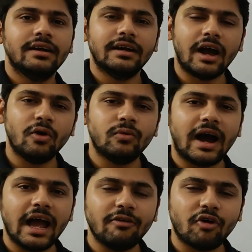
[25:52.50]
Now
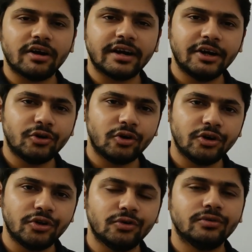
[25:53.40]
I have already
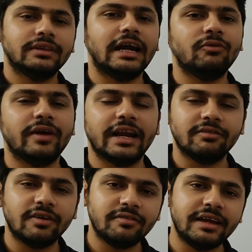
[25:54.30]
told you that
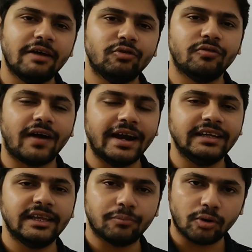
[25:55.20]
whenever we have to
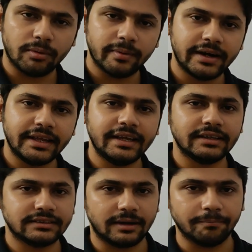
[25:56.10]
find the probability in
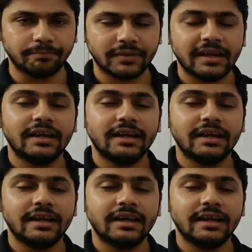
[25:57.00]
a sum,